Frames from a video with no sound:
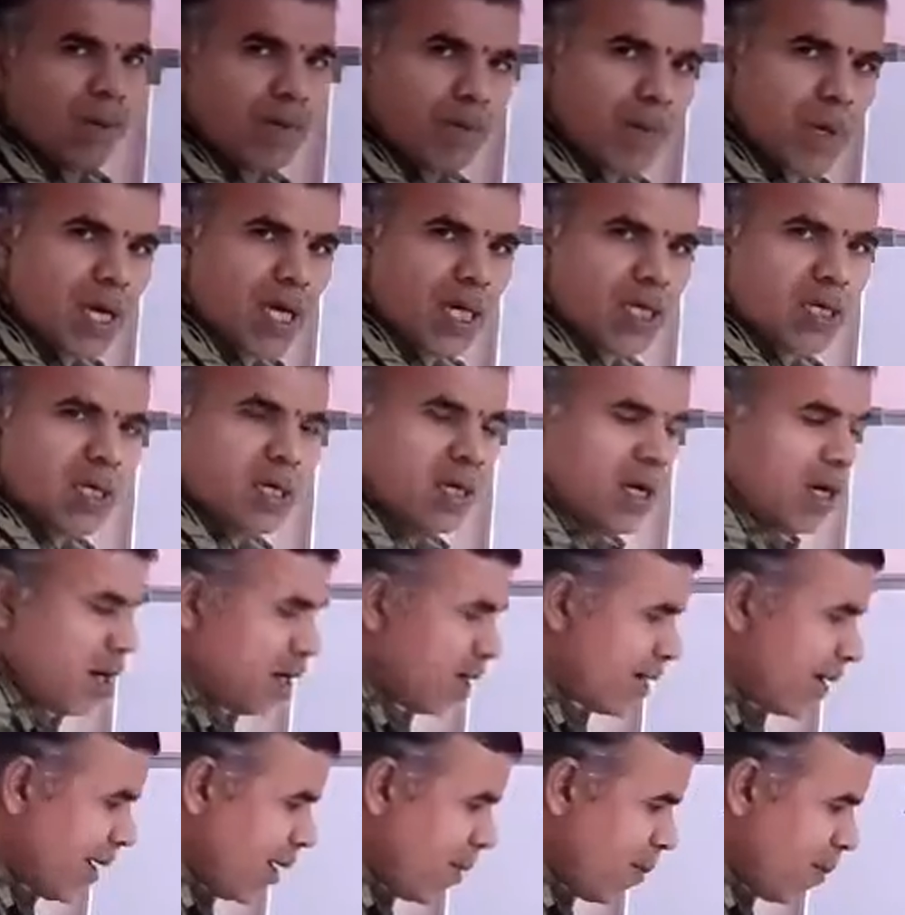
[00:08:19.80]
but
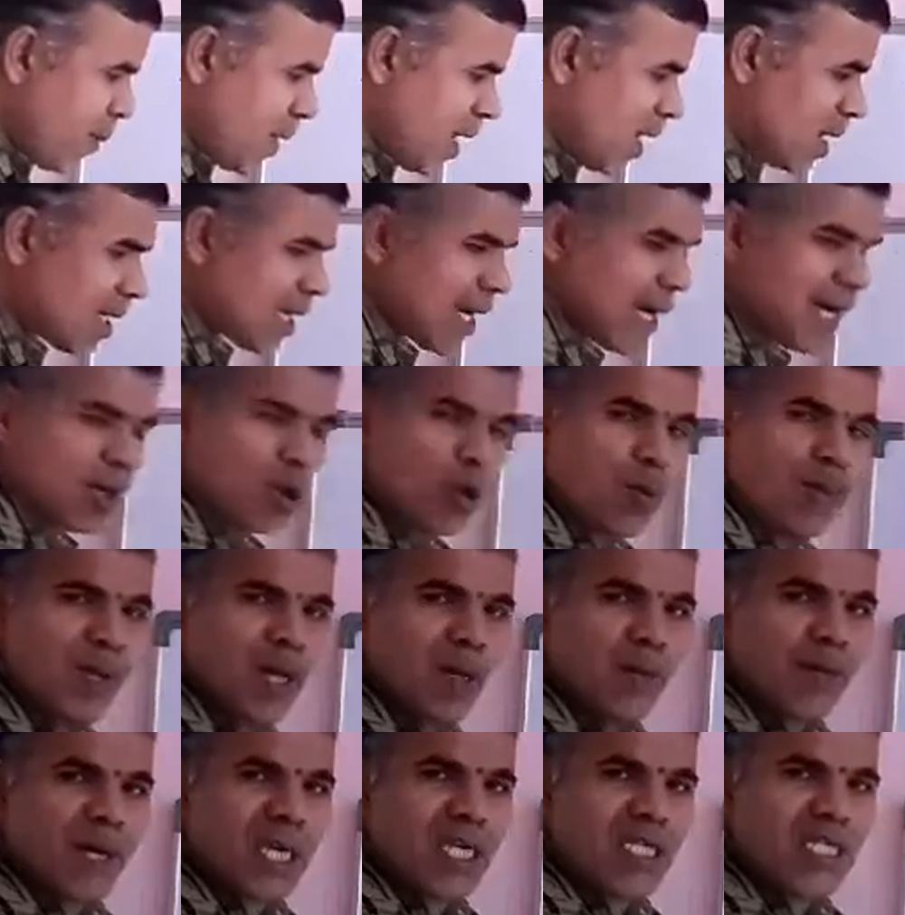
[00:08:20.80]
different
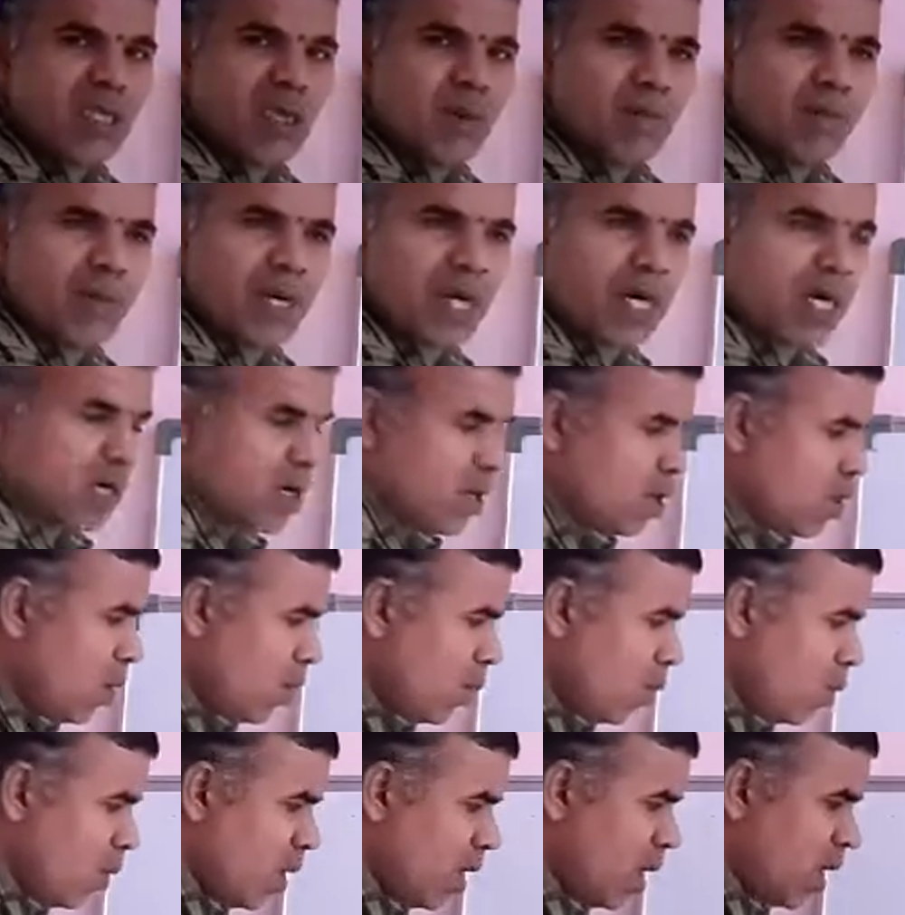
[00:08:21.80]
atomic mass number
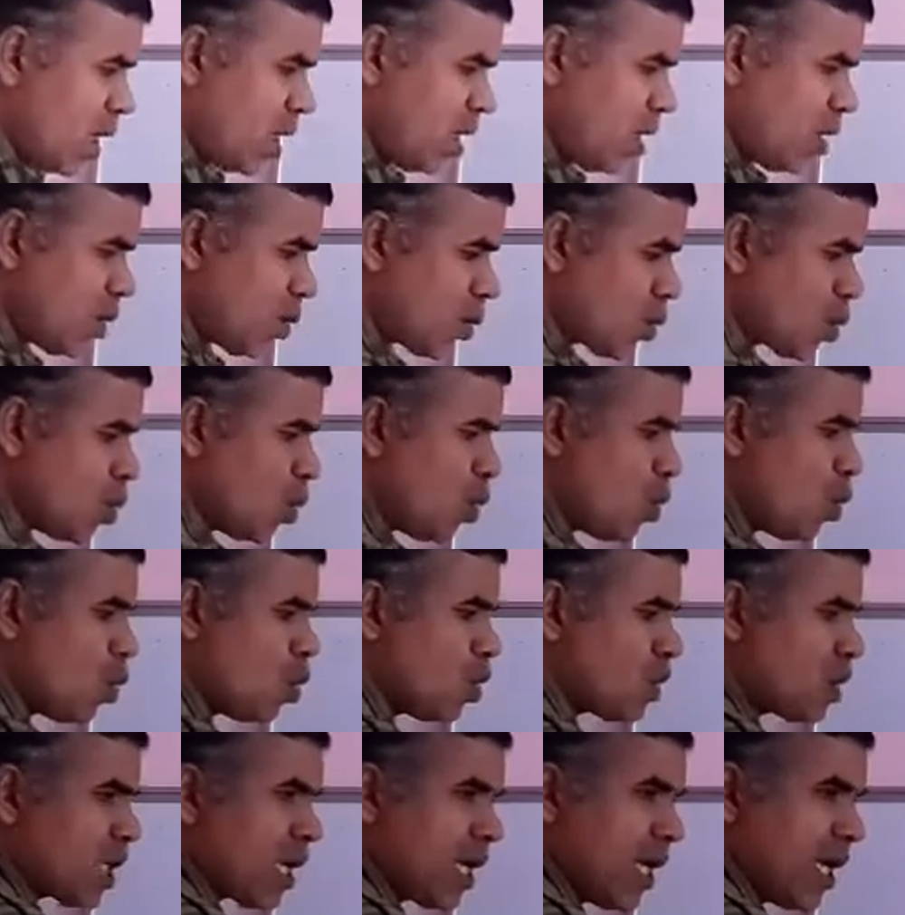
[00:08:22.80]
1,
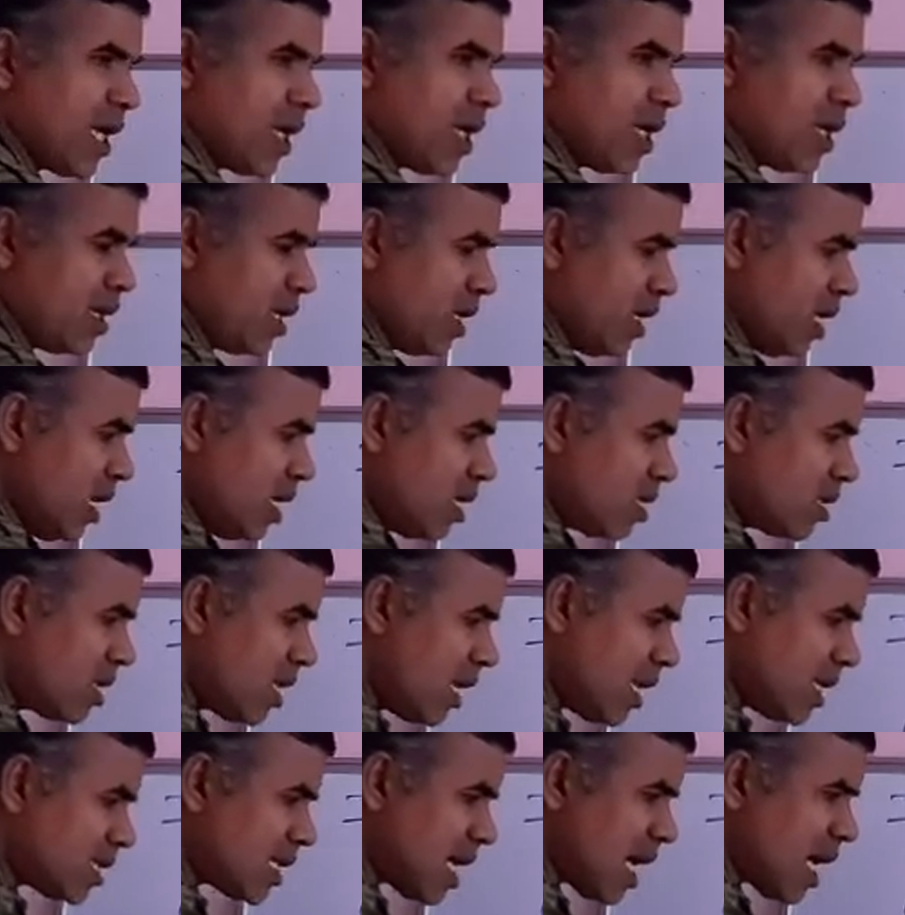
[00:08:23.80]
2, 3.
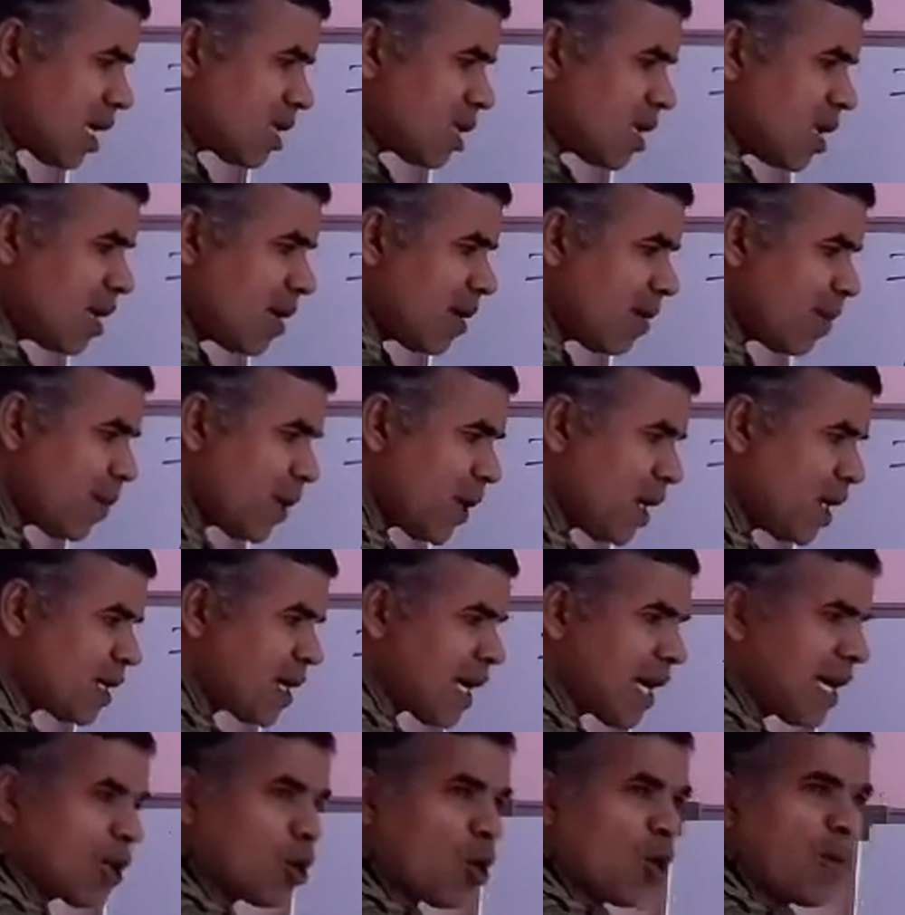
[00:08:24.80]
These are the
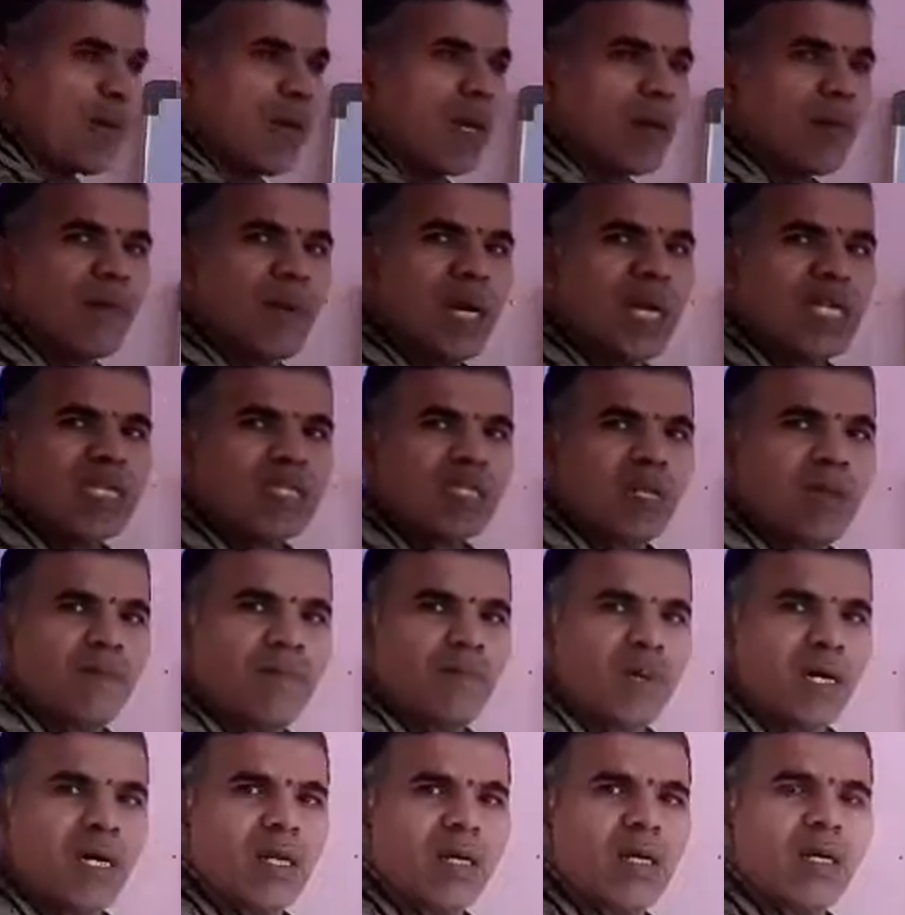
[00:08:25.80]
different atomic mass
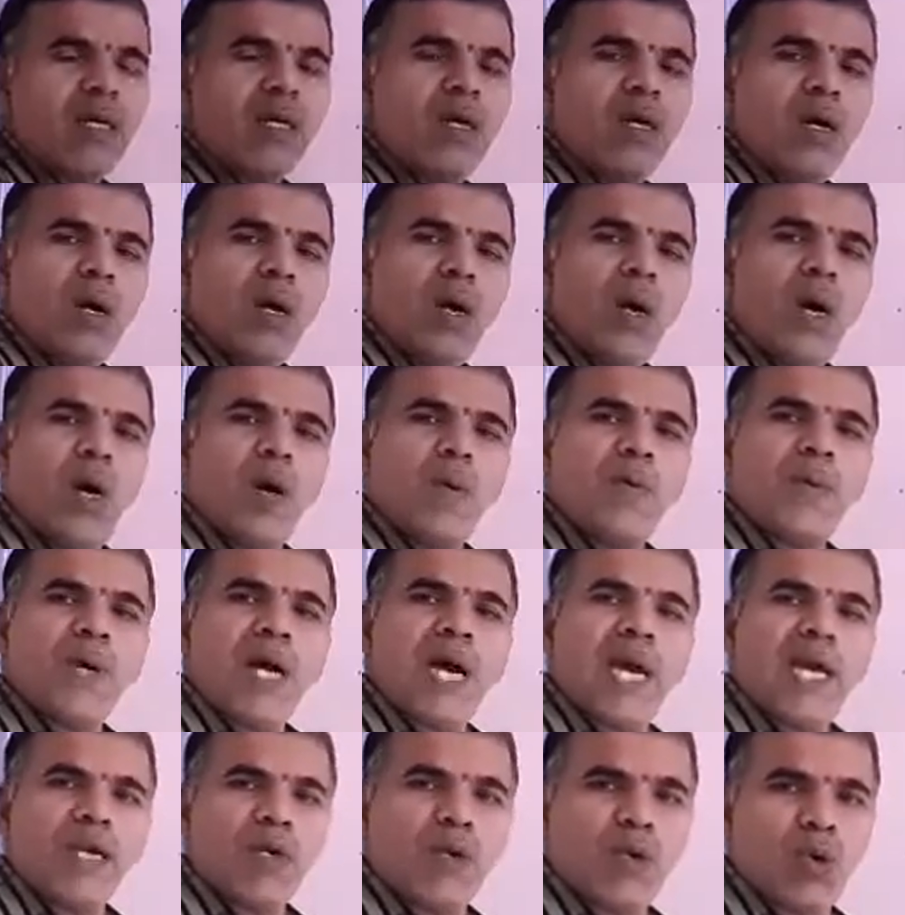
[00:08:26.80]
number of a
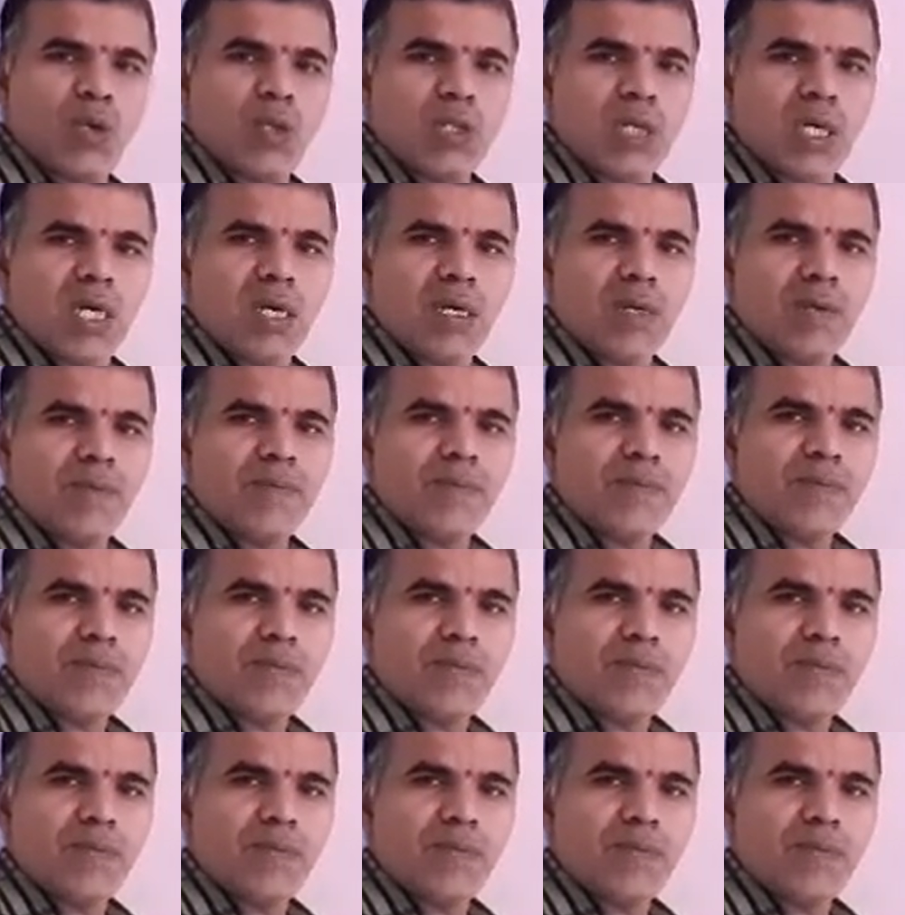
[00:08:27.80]
hydrogen.